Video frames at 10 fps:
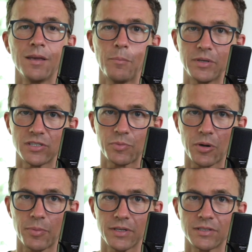business
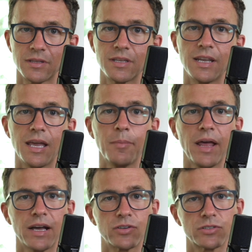purpose, the name and
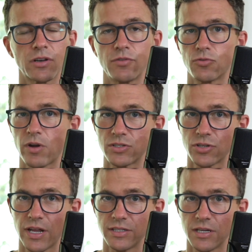address of your
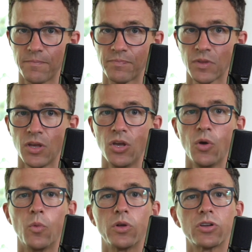registered agent,
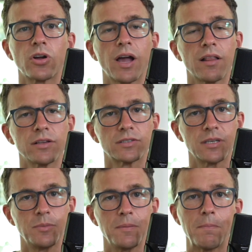will your
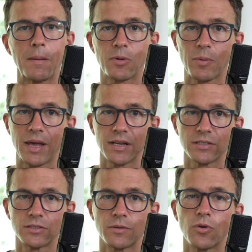LLC be member
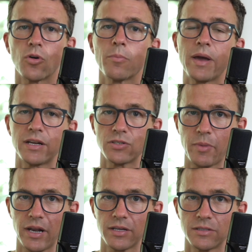managed or manager
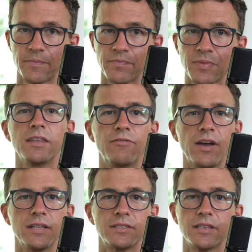managed, the
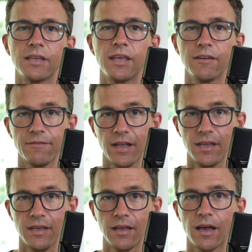events, if
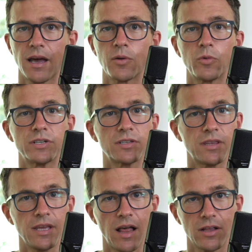any, on which
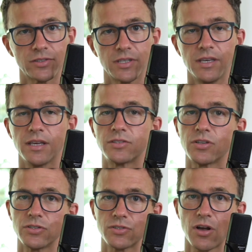the LLC is to
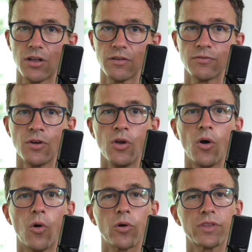dissolve,
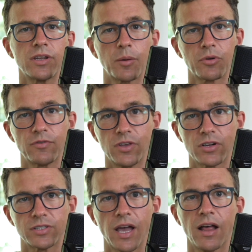or the number of
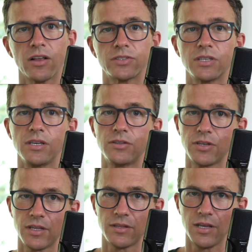years the LLC to
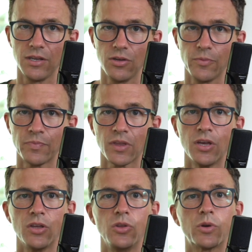continue.
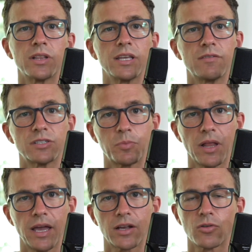You can leave this
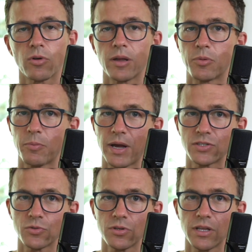blank or write
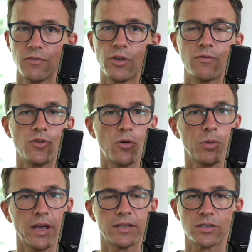perpetual if you have no
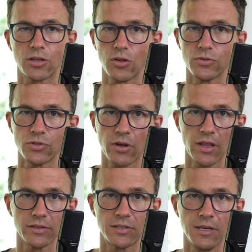plans to close your
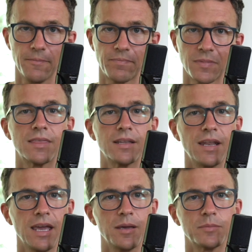LLC. The
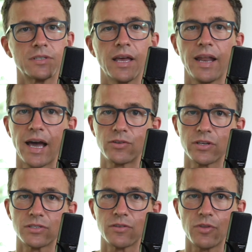names and
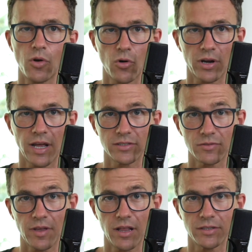addresses of the organizers
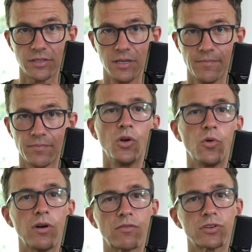of the LLC,
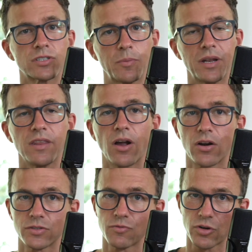whoever is submitting the
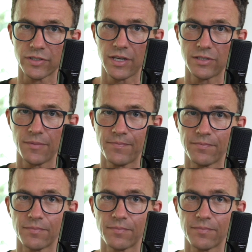articles of organization.